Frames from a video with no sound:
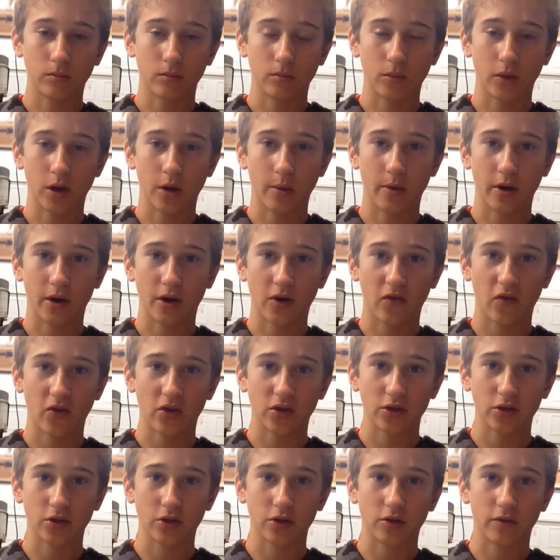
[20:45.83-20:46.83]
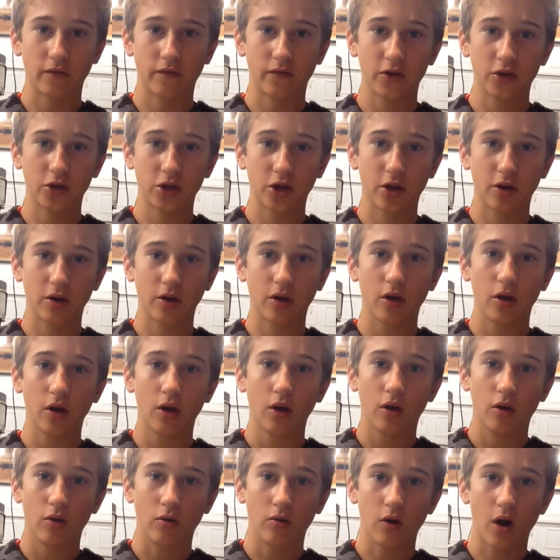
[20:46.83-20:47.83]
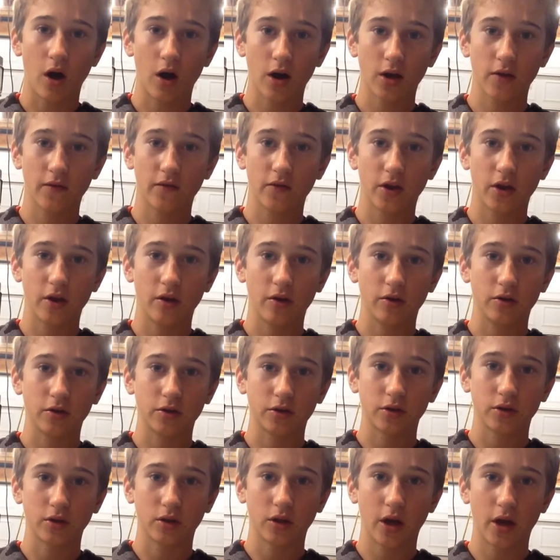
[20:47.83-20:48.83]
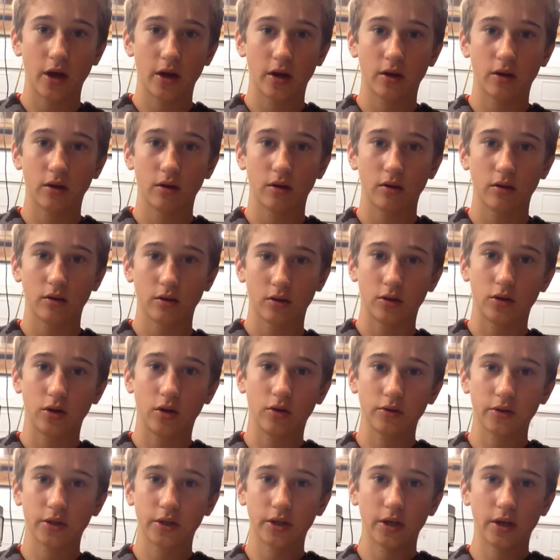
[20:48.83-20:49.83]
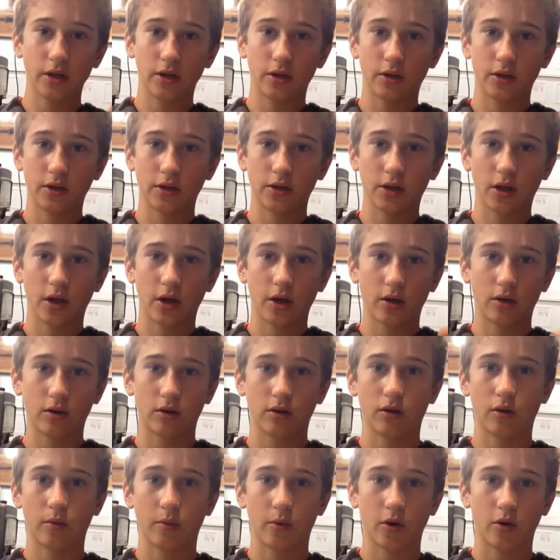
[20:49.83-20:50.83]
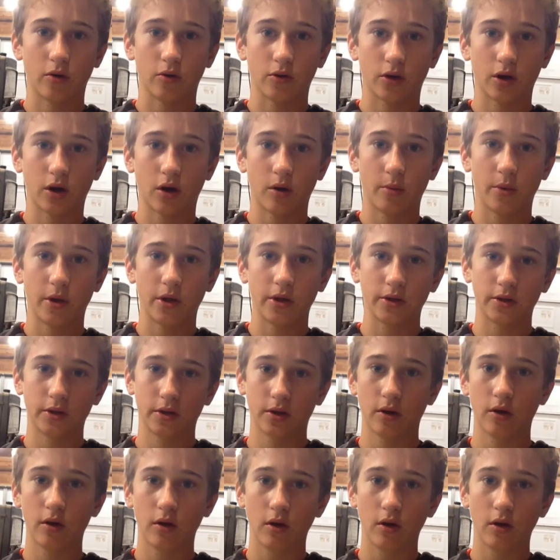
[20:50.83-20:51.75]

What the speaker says: mini bike adventures, fishing, rocket videos. Like, don't see it, dislike. Let me know in the comments.